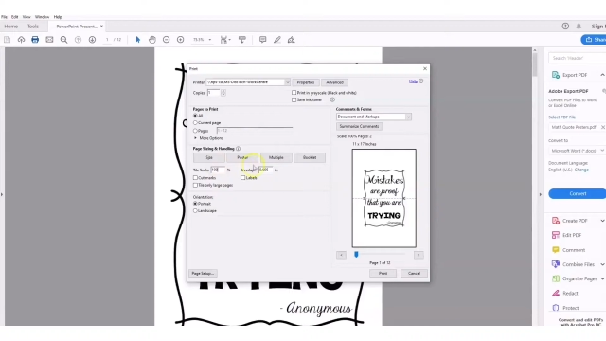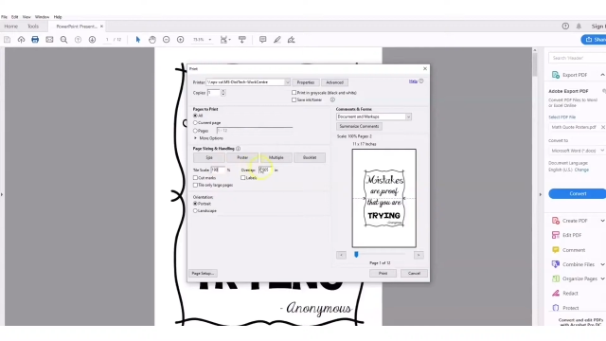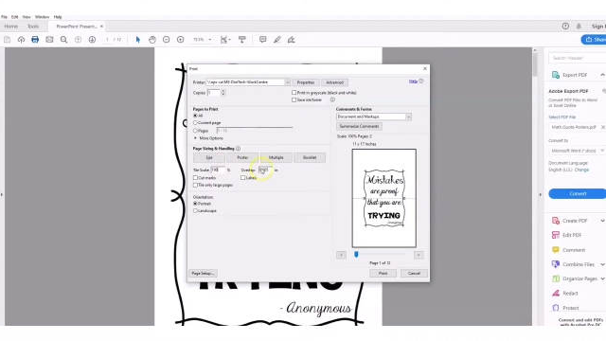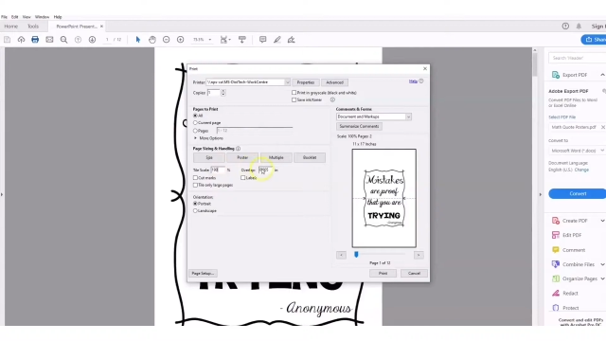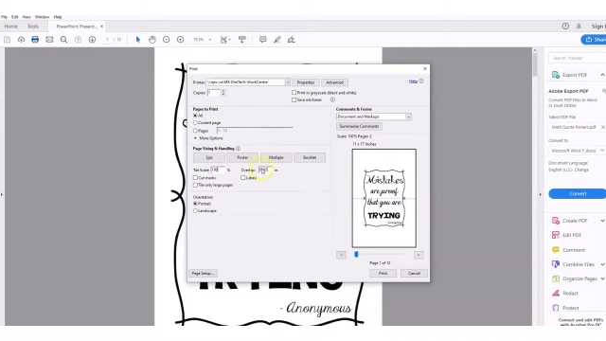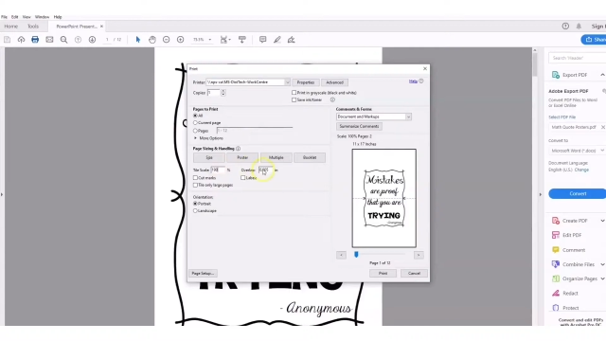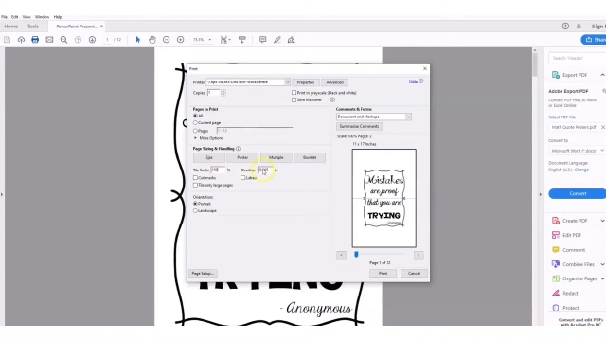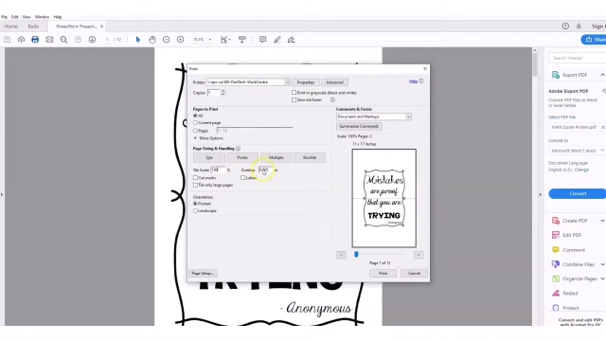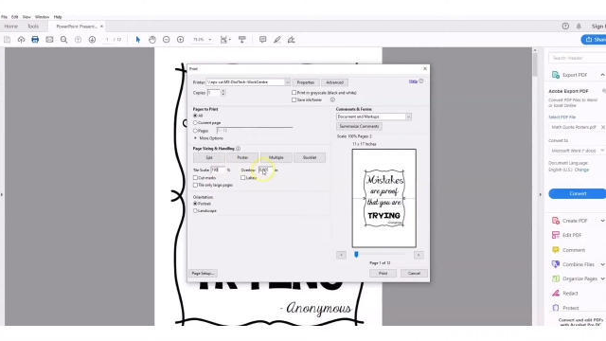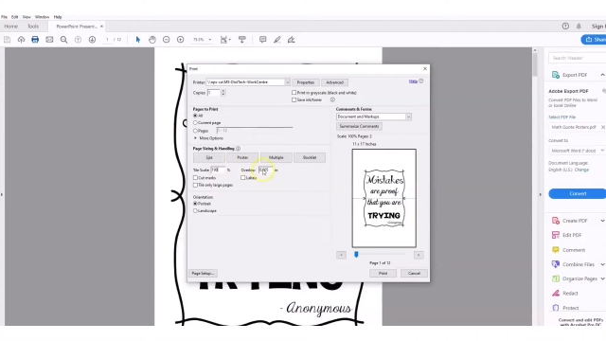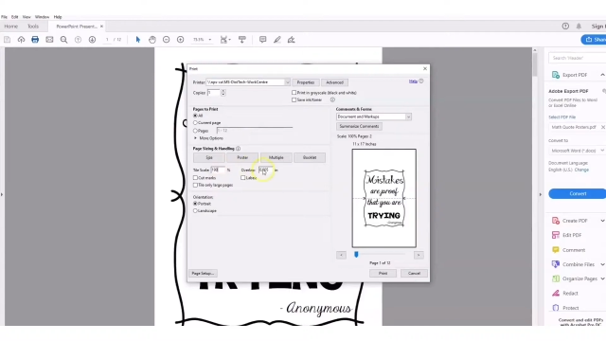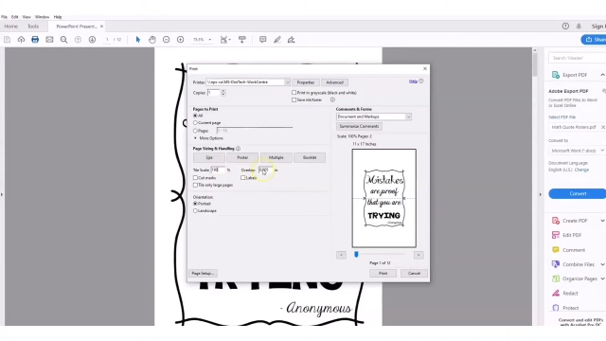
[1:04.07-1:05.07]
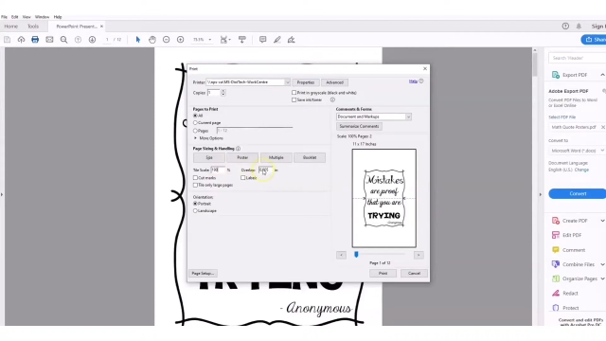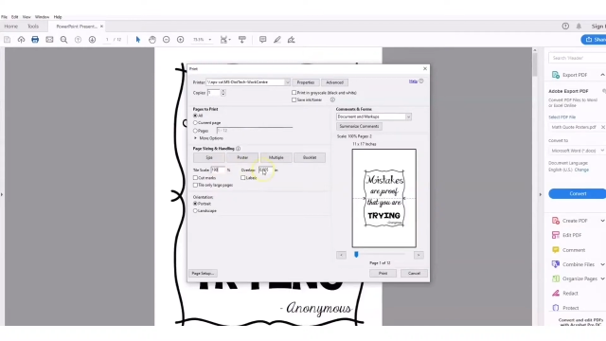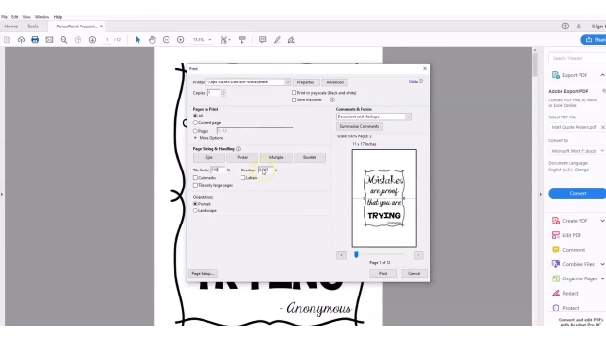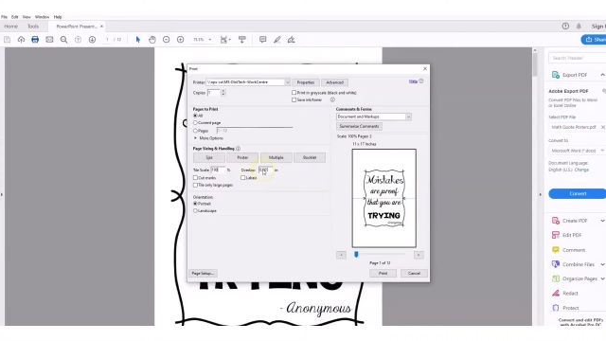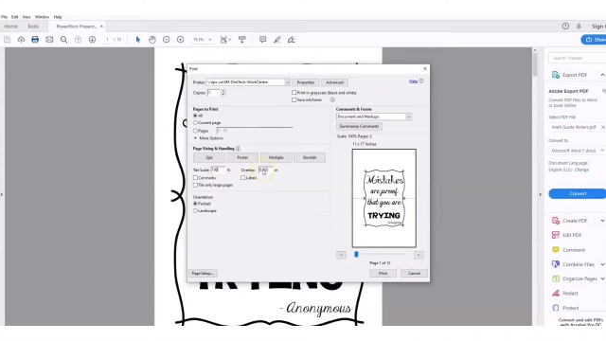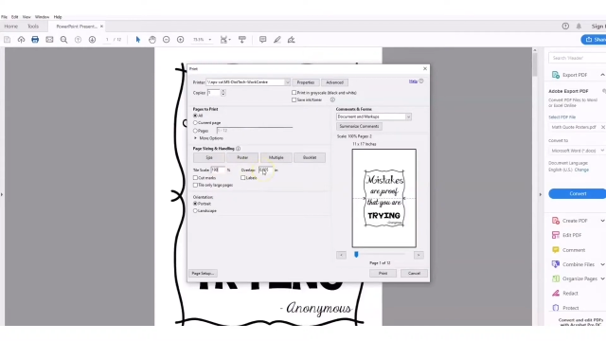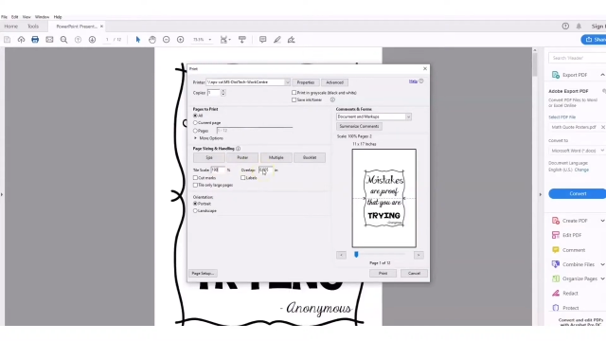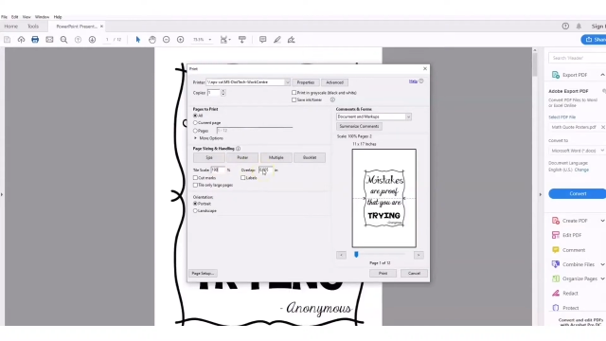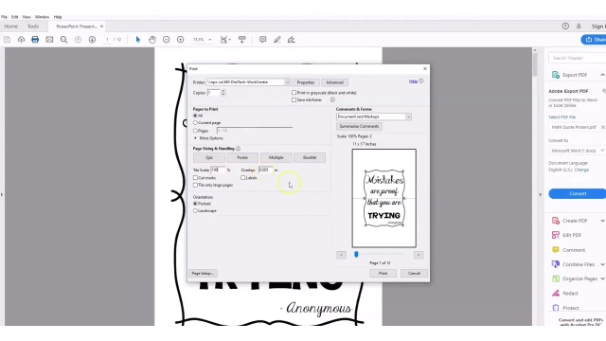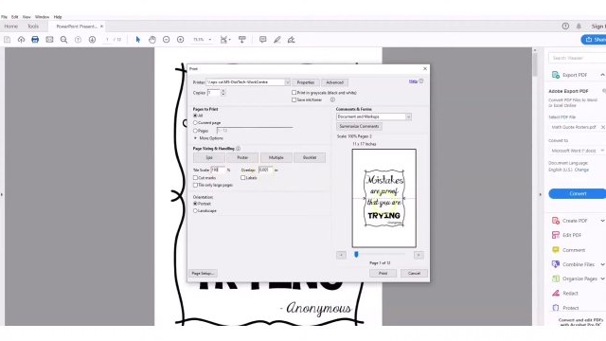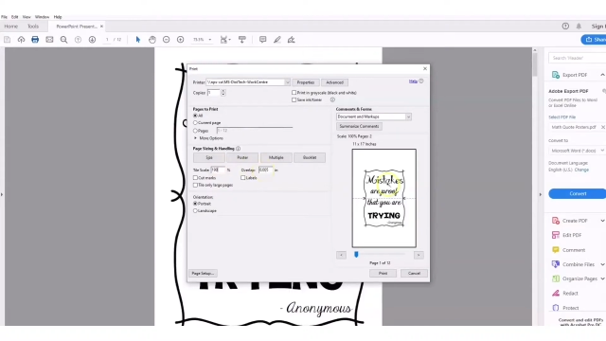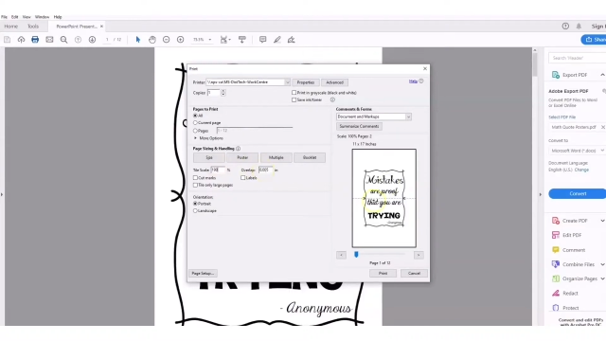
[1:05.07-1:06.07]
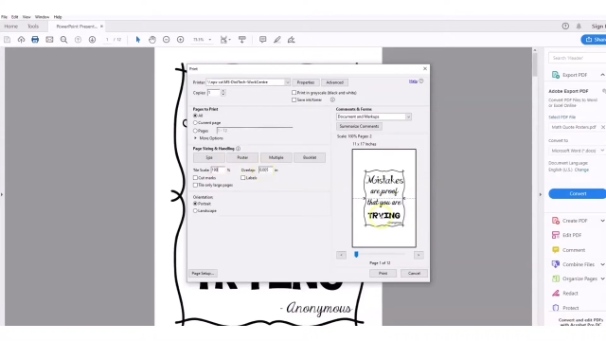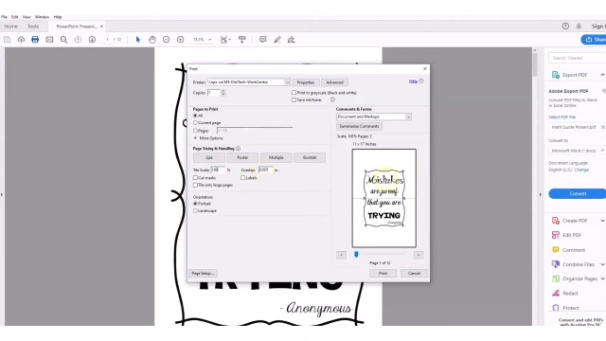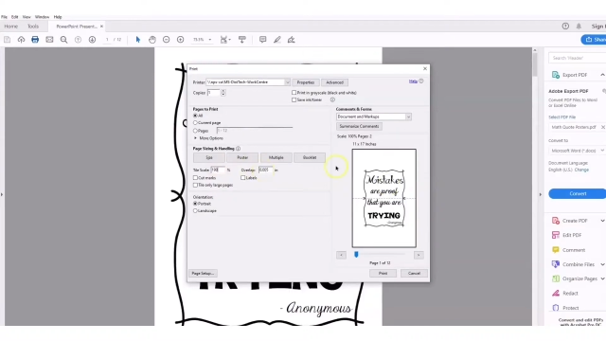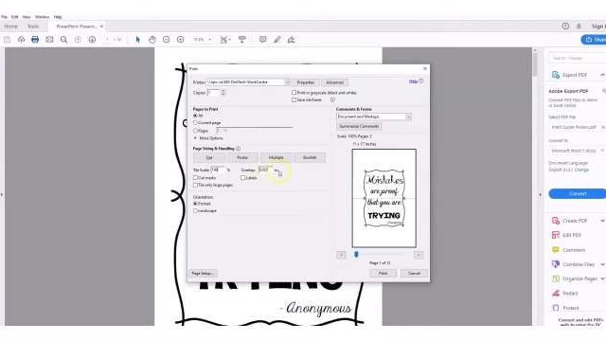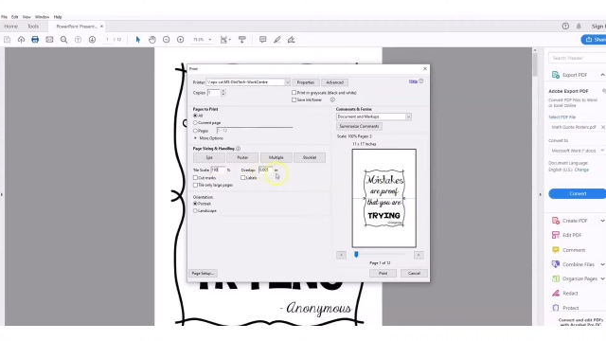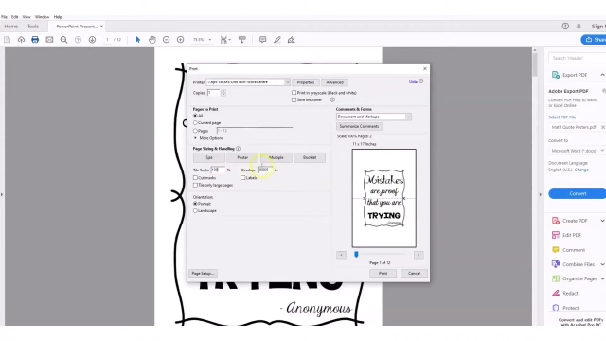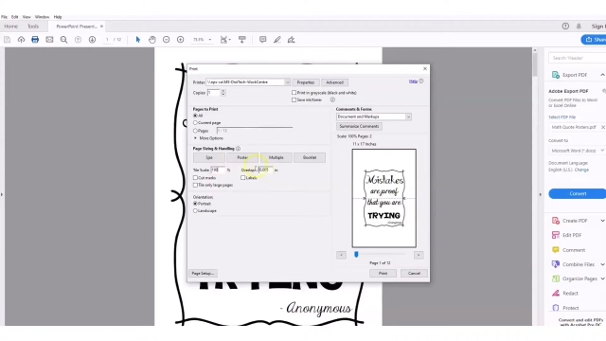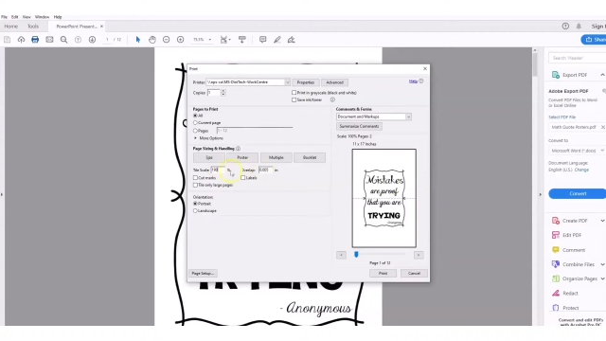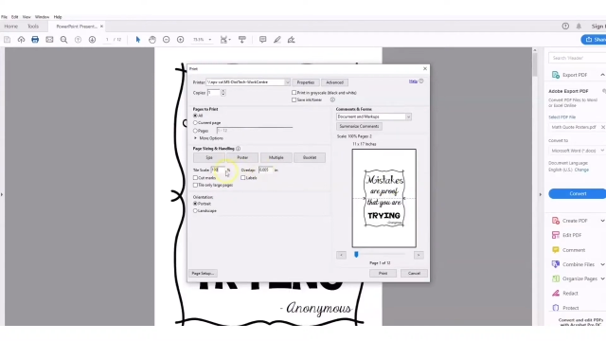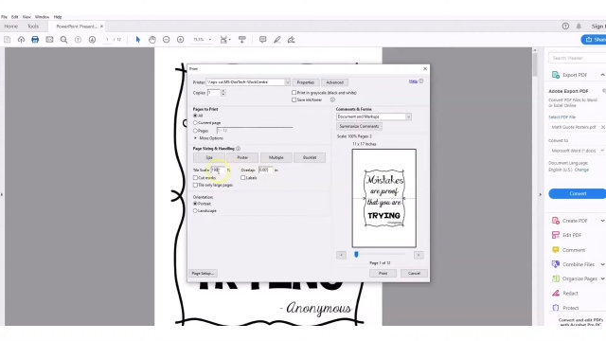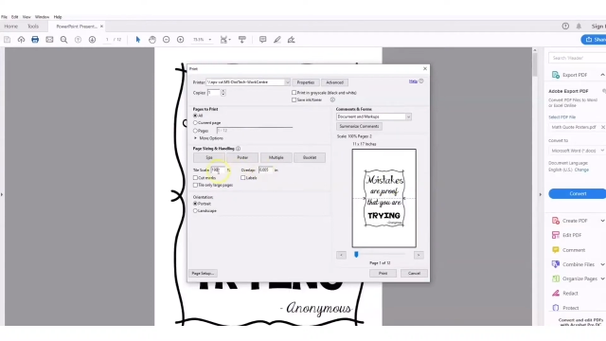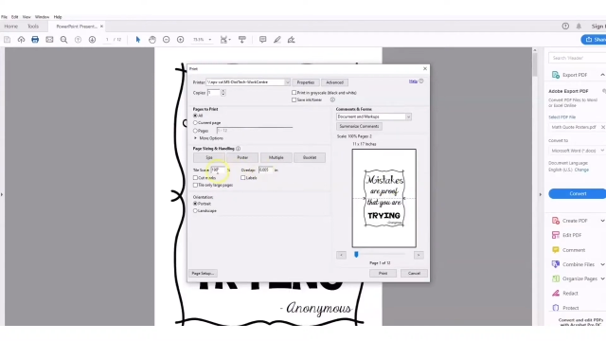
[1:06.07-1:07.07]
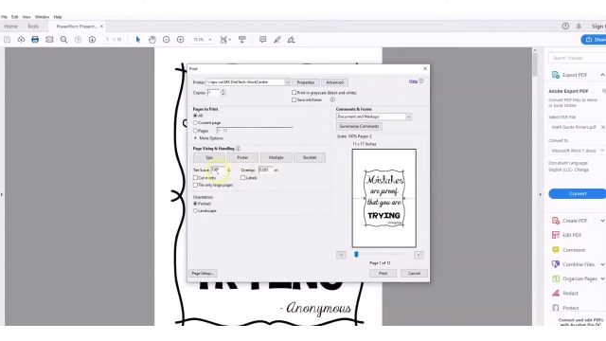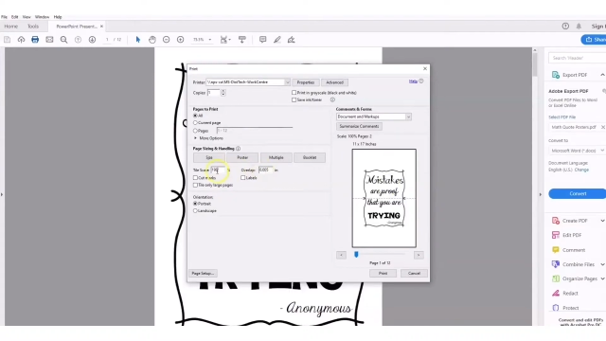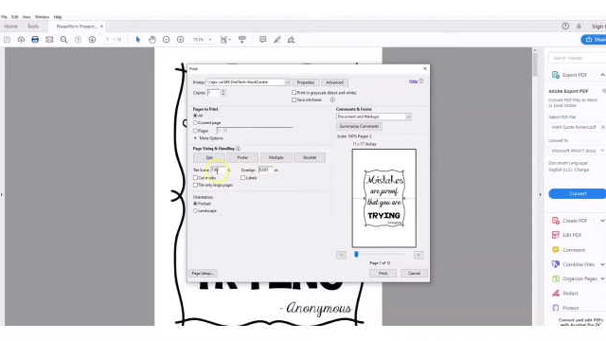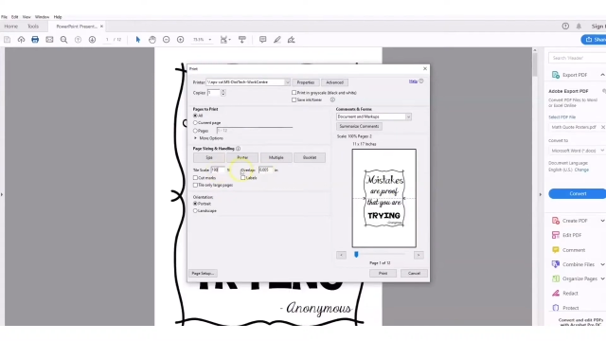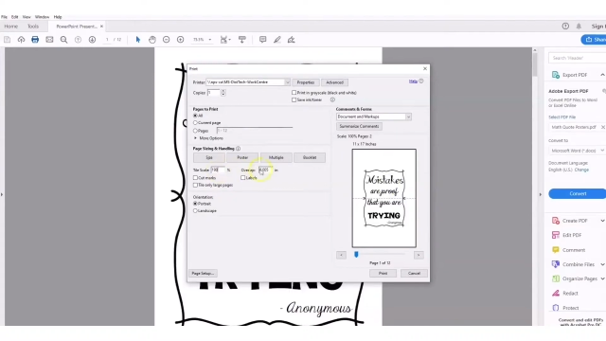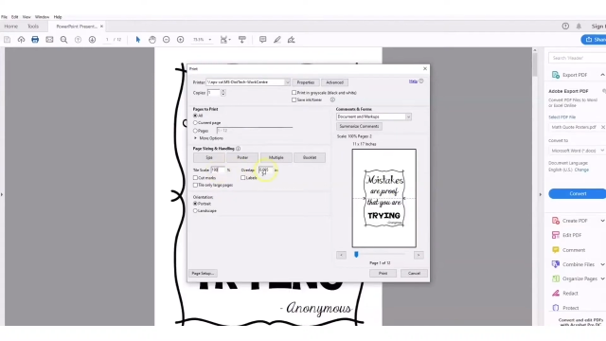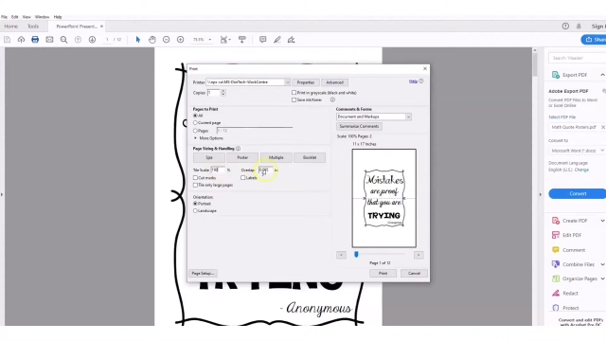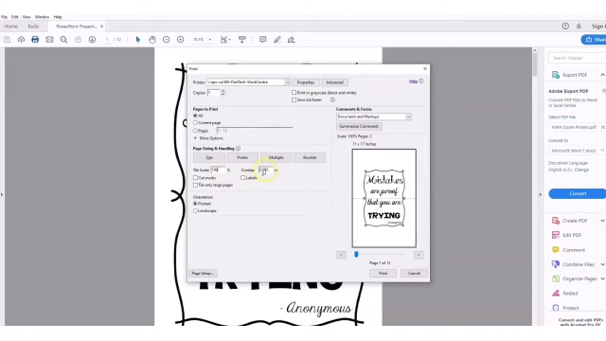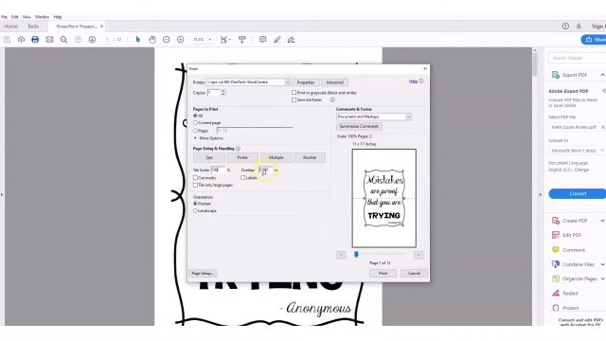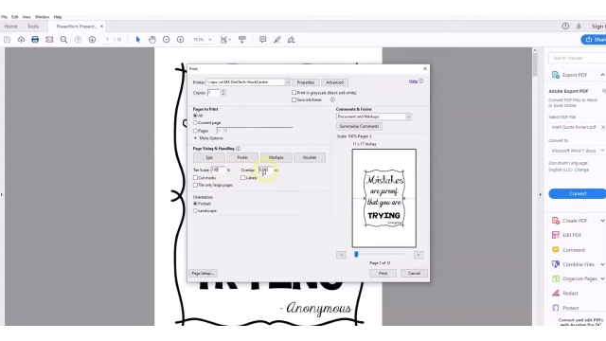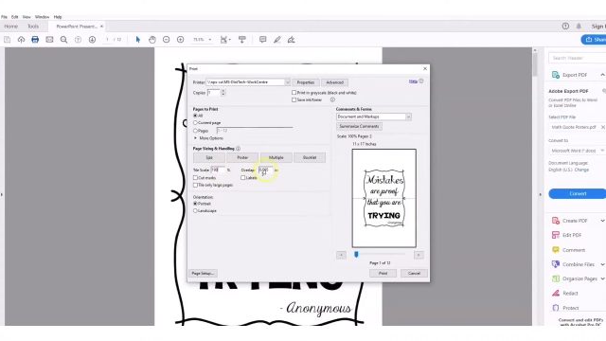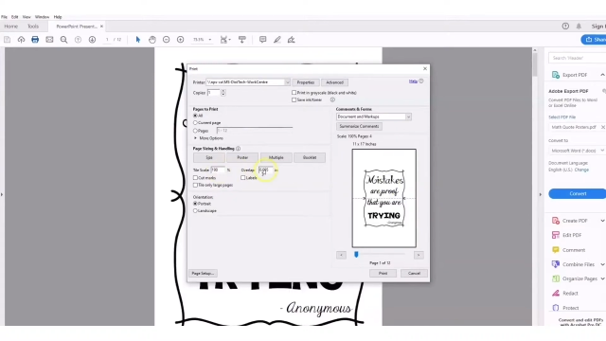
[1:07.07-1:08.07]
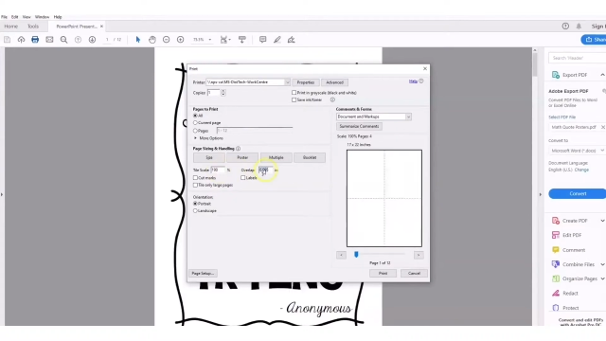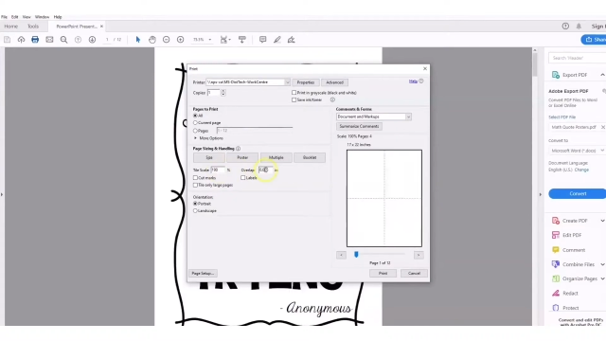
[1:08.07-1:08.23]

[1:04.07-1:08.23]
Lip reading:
(no speaker visible)